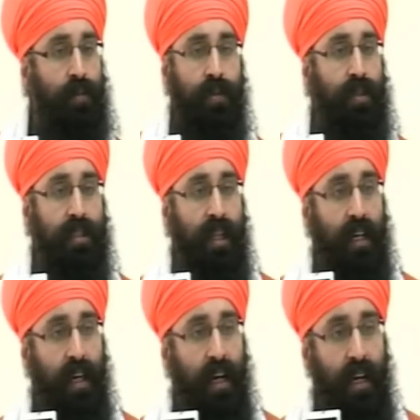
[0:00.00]
When you've done
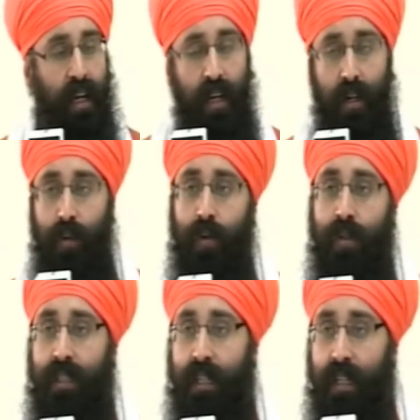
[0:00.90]
ardas and it's just
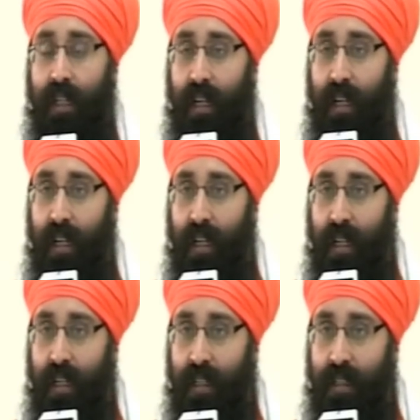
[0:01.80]
come true just like that,
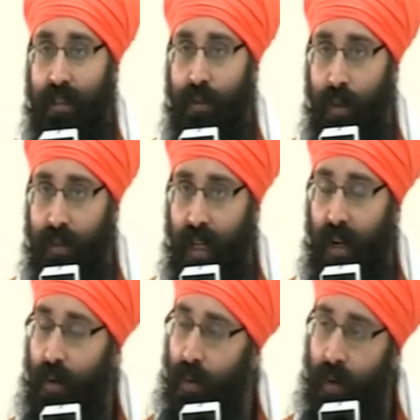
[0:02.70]

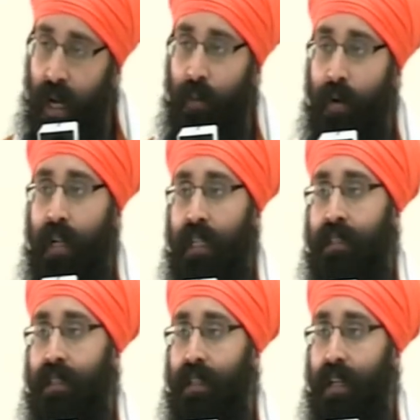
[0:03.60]
Guruji
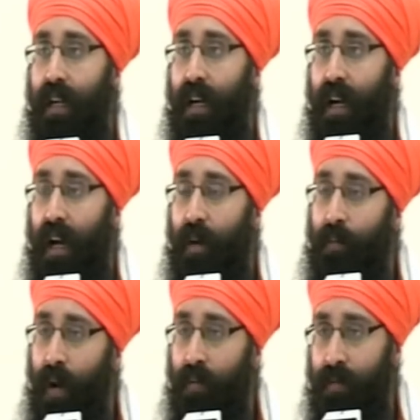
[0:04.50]
sorts out all
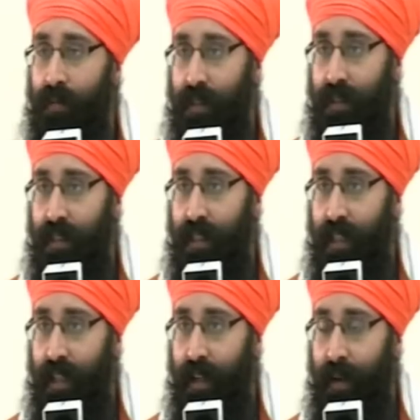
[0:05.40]
our worries
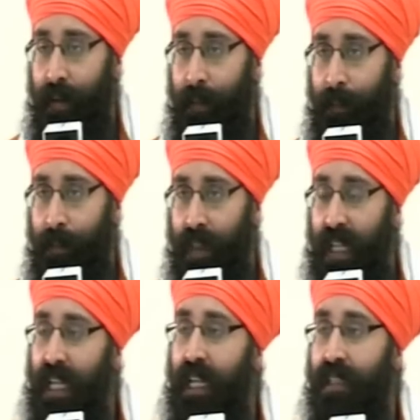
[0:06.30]
and
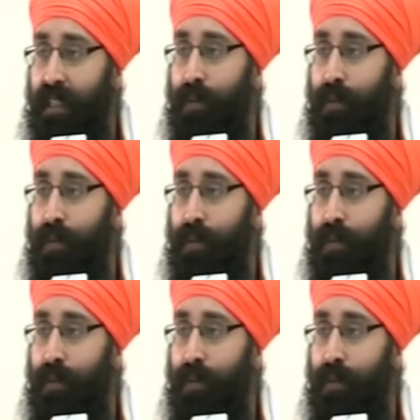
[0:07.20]
problems.